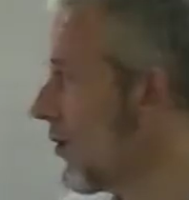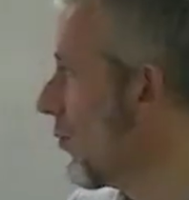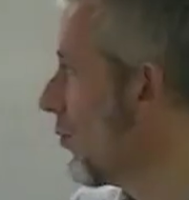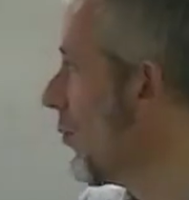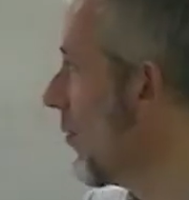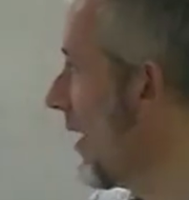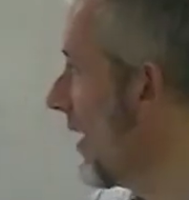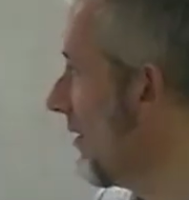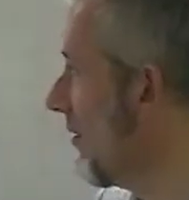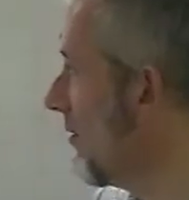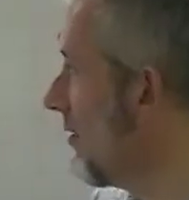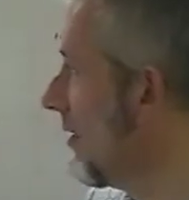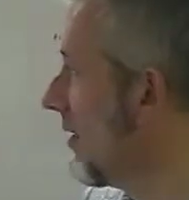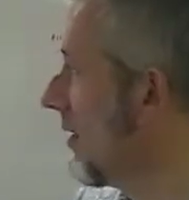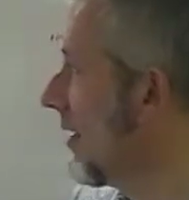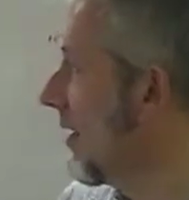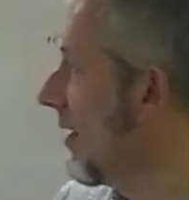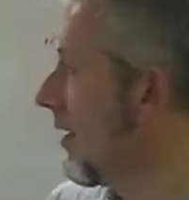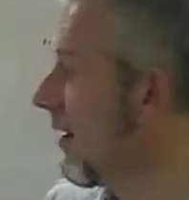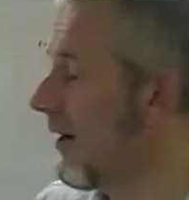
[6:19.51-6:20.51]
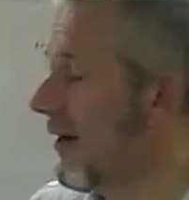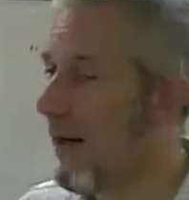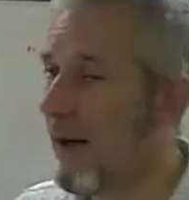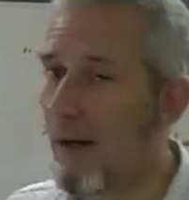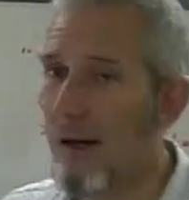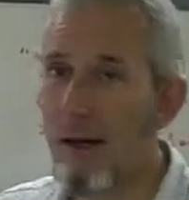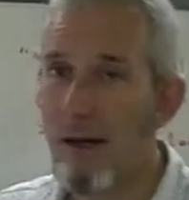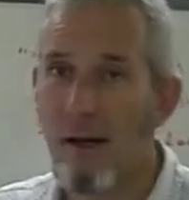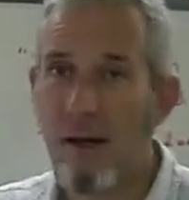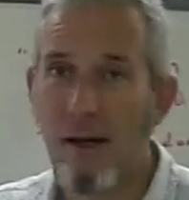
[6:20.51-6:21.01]
Well,
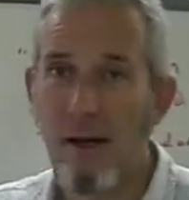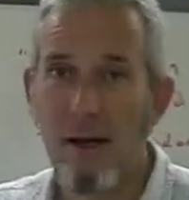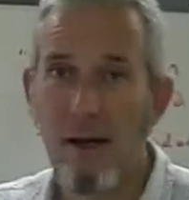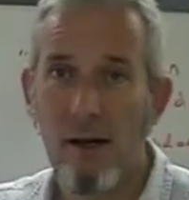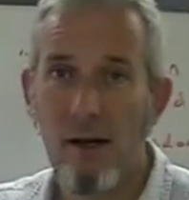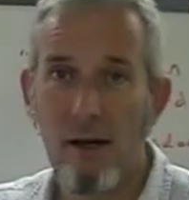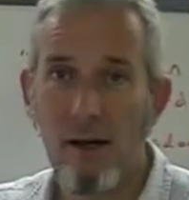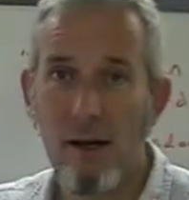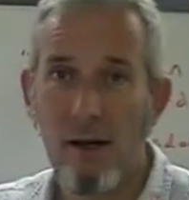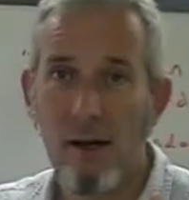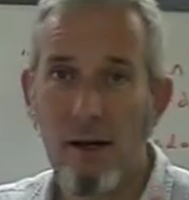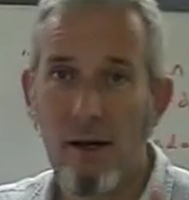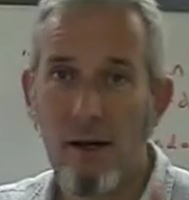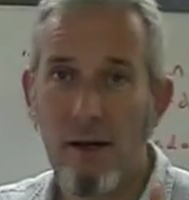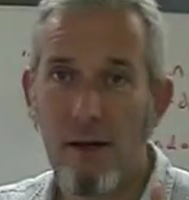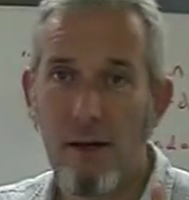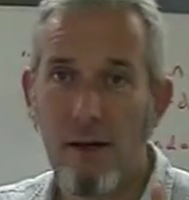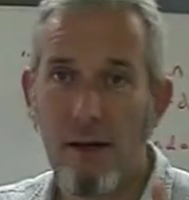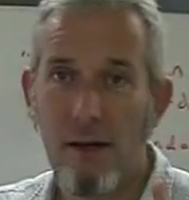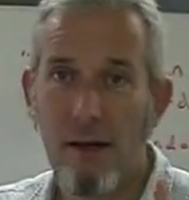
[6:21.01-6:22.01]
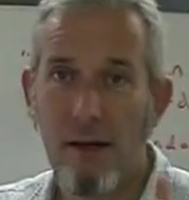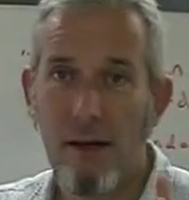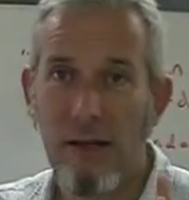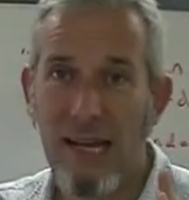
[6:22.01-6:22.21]
uh,